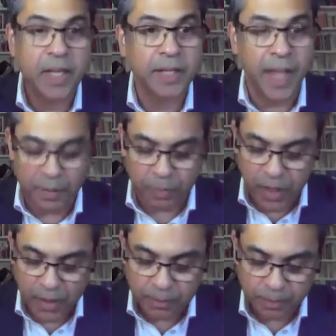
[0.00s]
in
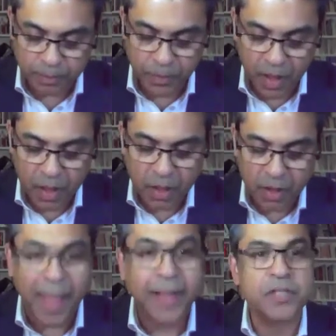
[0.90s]
Canberra,
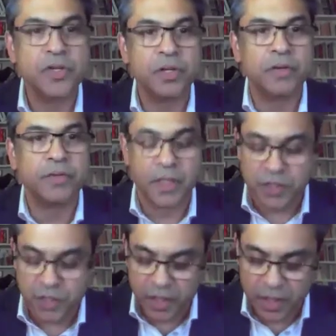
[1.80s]
back to
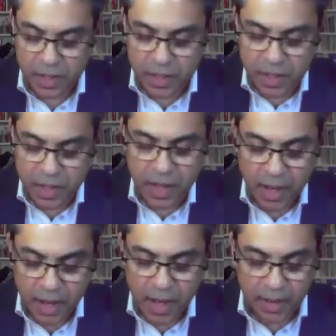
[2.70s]
university,
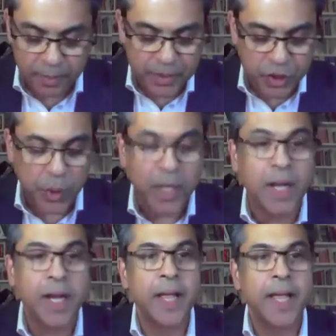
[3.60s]
and a
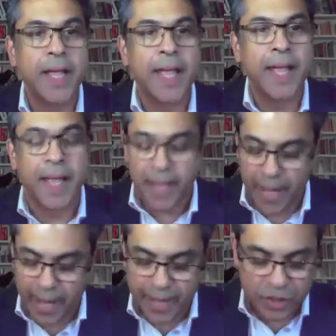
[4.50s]
mature
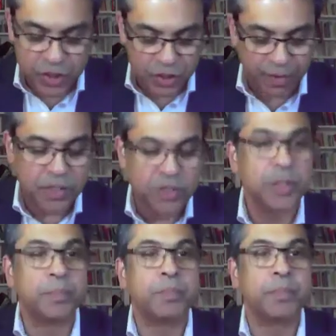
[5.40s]
age
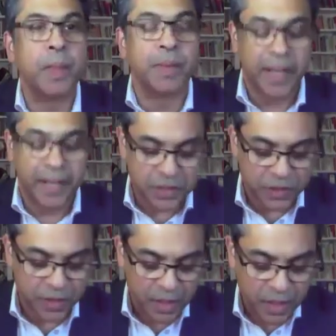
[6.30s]
graduate place
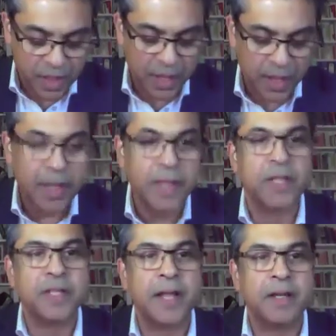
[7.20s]
in
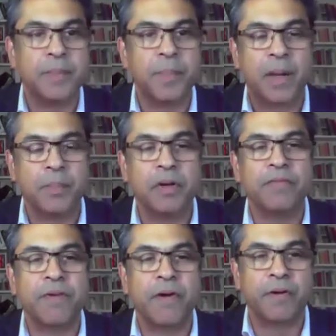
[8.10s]
the then Department of
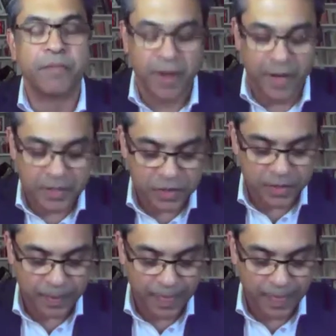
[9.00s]
Foreign Affairs.